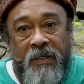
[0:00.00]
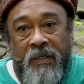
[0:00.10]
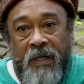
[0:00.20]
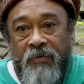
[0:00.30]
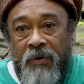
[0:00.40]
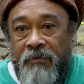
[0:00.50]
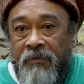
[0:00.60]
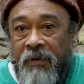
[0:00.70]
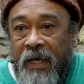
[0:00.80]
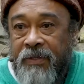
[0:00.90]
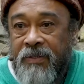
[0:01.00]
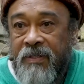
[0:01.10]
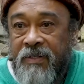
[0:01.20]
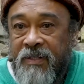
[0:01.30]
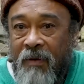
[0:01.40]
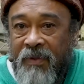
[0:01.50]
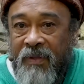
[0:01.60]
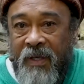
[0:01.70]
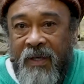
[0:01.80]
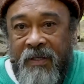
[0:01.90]
that reflects
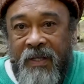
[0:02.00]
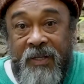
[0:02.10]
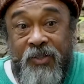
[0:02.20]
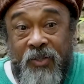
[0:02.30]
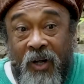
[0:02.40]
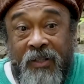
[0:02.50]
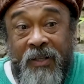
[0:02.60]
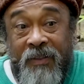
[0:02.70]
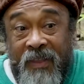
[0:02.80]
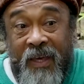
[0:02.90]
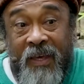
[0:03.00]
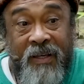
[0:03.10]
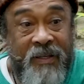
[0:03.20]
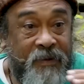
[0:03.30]
something that is not a thing,